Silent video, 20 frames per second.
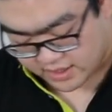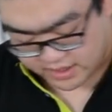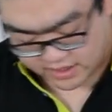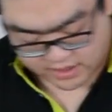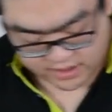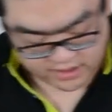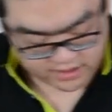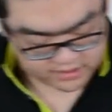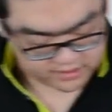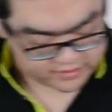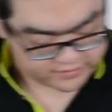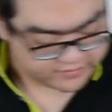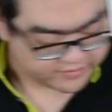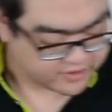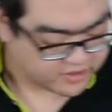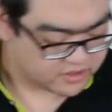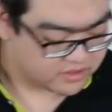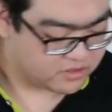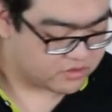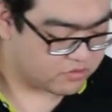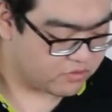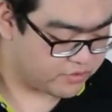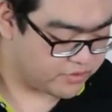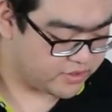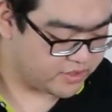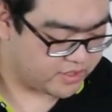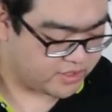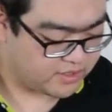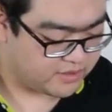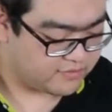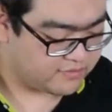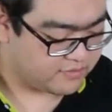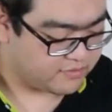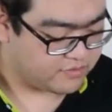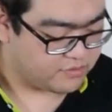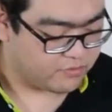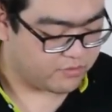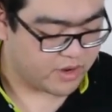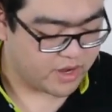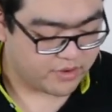And let's take a look what we need. So
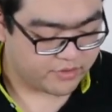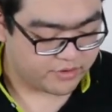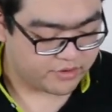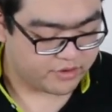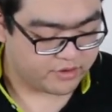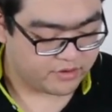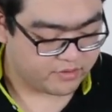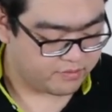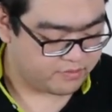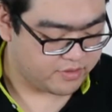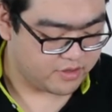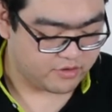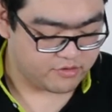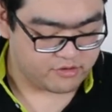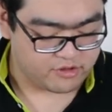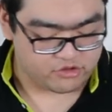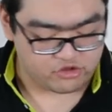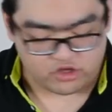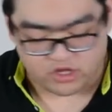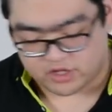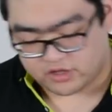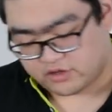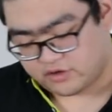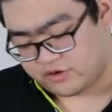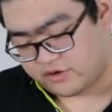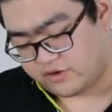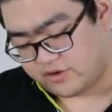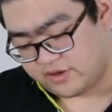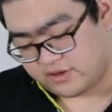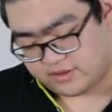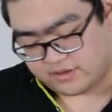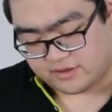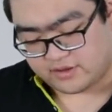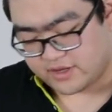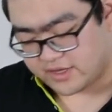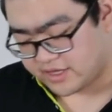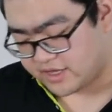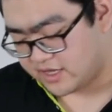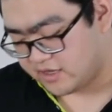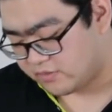the router, P O E injector,
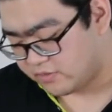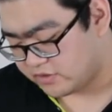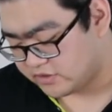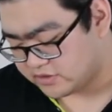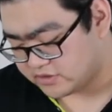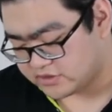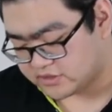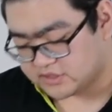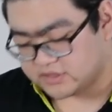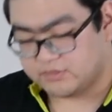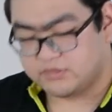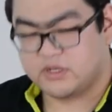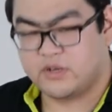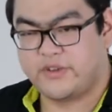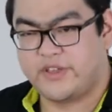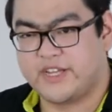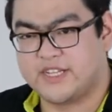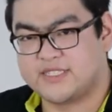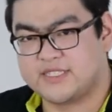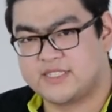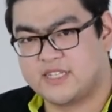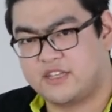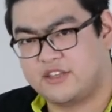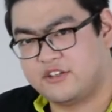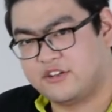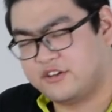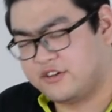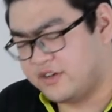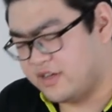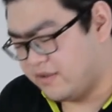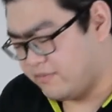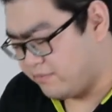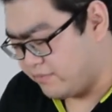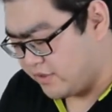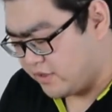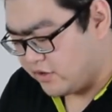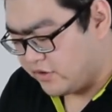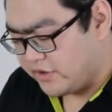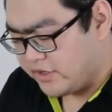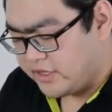Ethernet cables, P O E extender, and
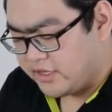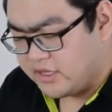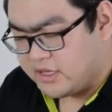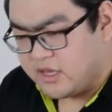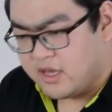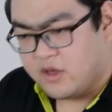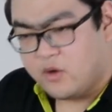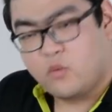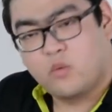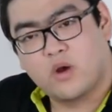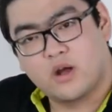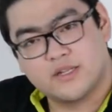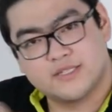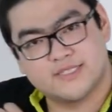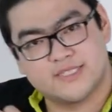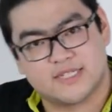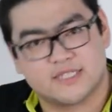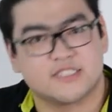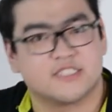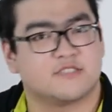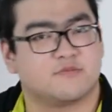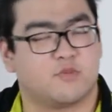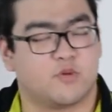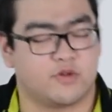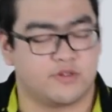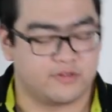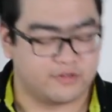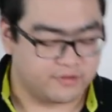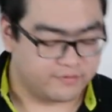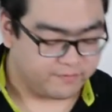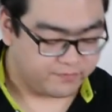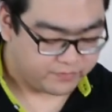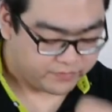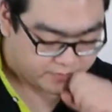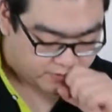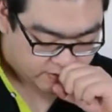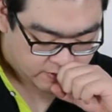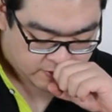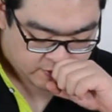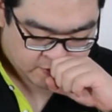P O E wireless access point.
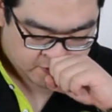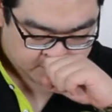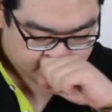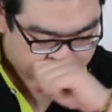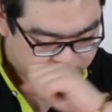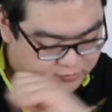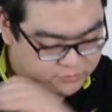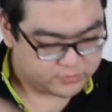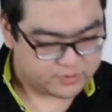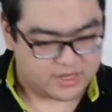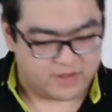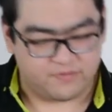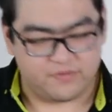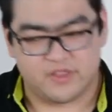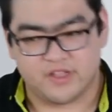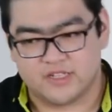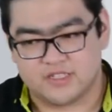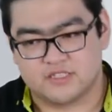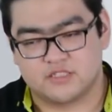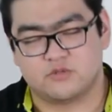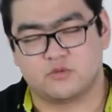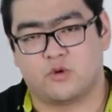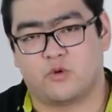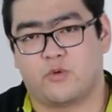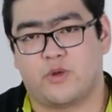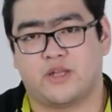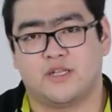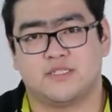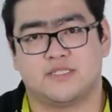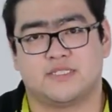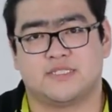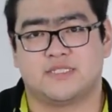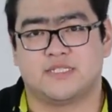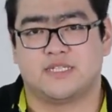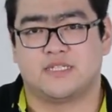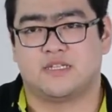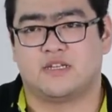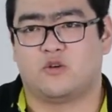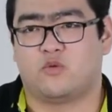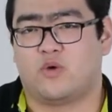So once we have this, we're ready to
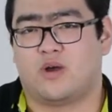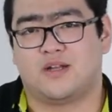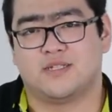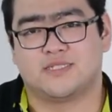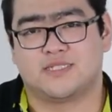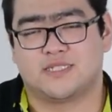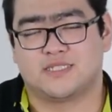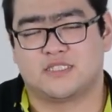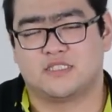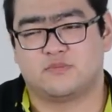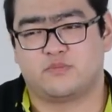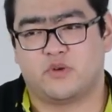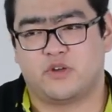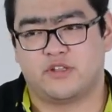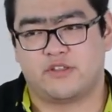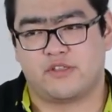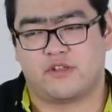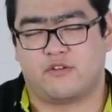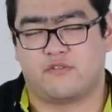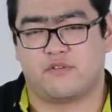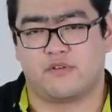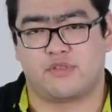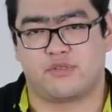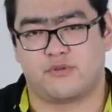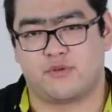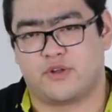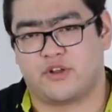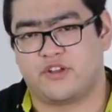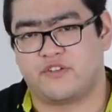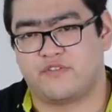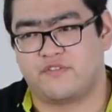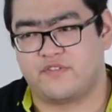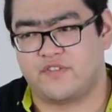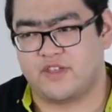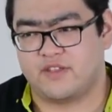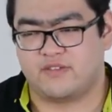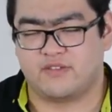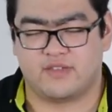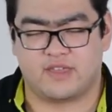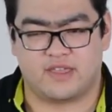set a wireless access point over three hundred
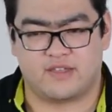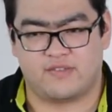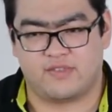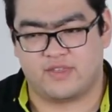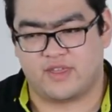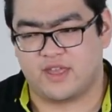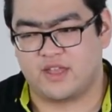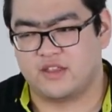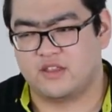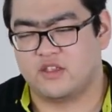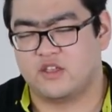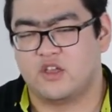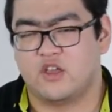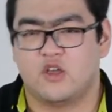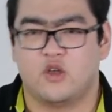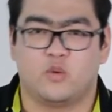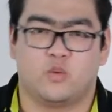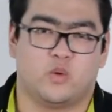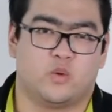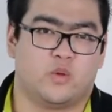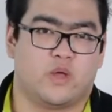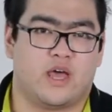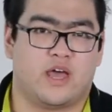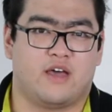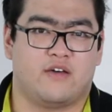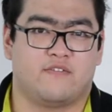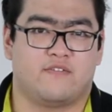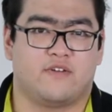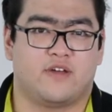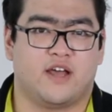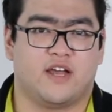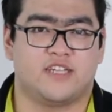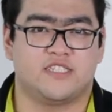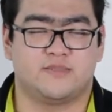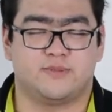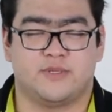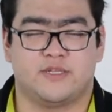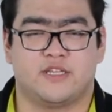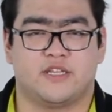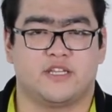feet, and then we will have
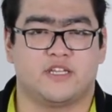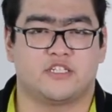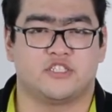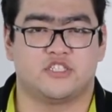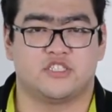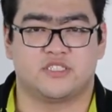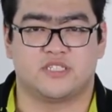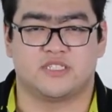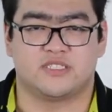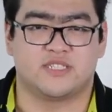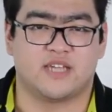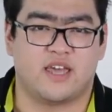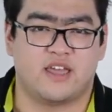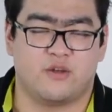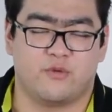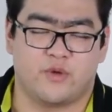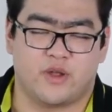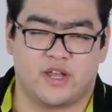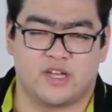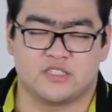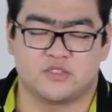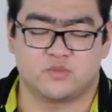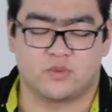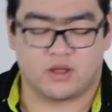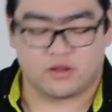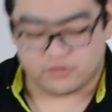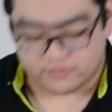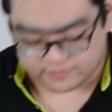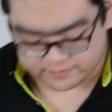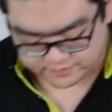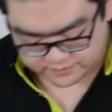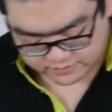high-speed connections at that area as well.